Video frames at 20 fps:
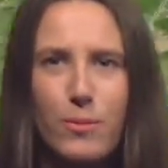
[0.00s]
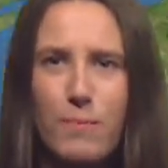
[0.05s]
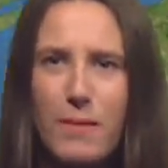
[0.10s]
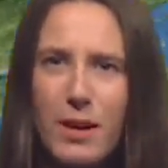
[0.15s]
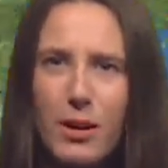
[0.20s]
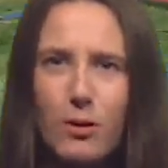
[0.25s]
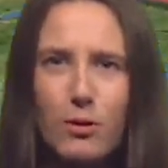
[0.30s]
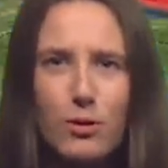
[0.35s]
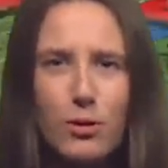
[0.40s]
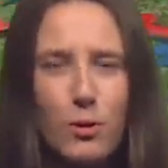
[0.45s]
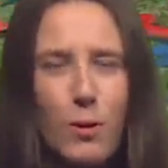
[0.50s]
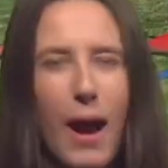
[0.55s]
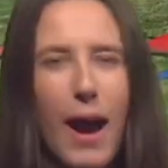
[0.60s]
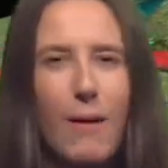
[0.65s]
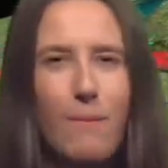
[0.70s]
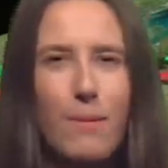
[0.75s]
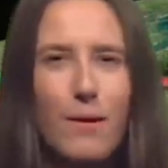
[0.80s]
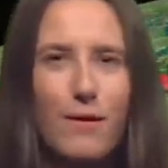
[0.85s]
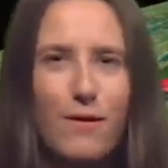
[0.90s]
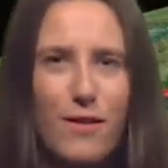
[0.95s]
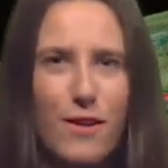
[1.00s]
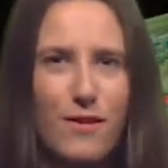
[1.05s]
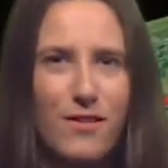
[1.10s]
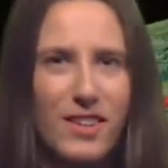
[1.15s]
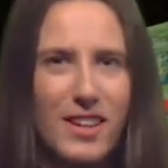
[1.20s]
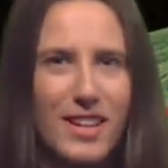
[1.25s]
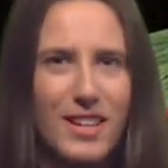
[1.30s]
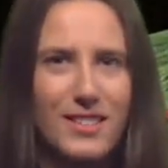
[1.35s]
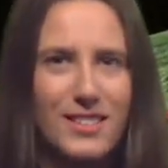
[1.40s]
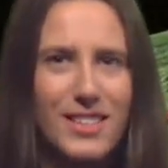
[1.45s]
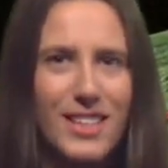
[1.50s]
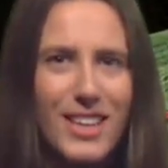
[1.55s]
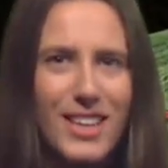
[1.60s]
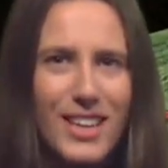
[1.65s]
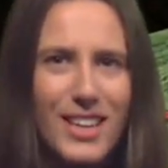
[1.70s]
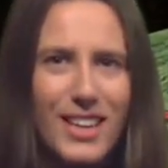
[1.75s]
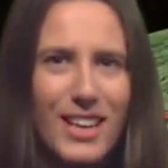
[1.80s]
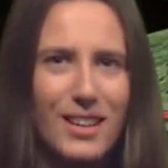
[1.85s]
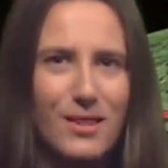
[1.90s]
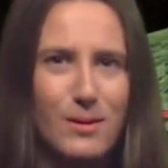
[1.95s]
middle to upper 50s
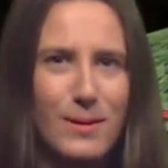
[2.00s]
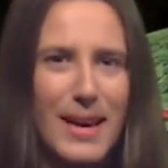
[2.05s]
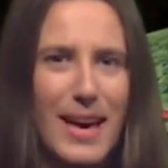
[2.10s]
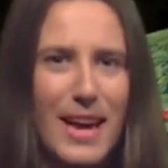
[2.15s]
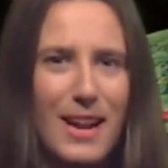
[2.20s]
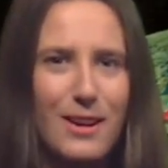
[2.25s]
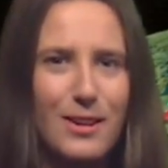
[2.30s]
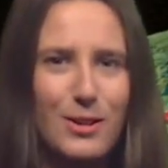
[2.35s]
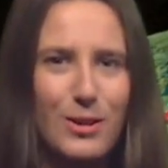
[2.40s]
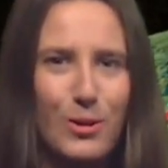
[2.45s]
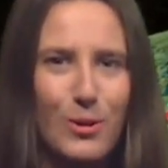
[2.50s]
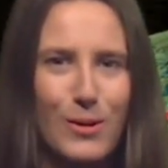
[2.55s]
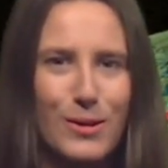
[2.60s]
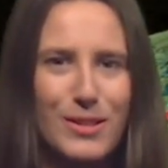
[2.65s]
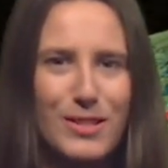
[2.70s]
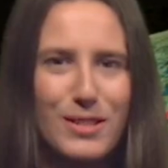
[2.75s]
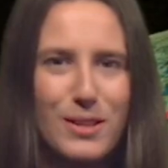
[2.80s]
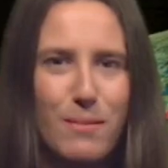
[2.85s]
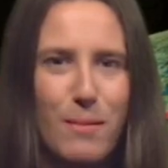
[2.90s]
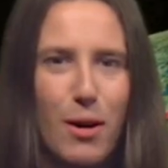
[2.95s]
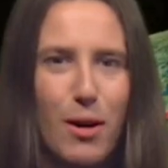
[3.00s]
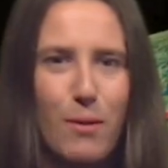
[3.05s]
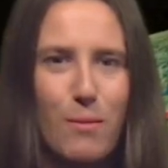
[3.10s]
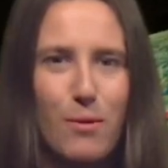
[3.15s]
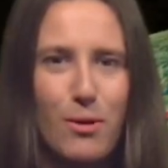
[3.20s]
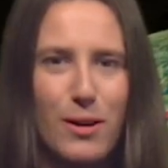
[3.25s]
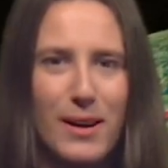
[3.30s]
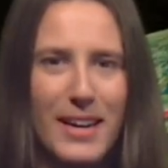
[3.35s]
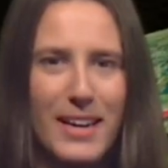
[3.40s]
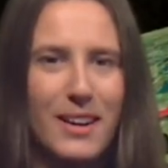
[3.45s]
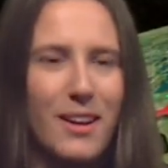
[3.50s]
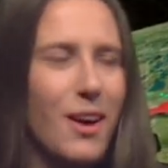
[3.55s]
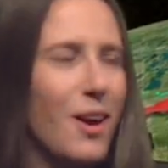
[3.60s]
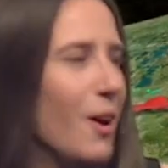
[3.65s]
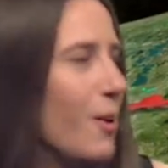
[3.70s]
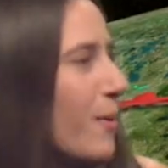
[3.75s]
as we head towards tomorrow morning.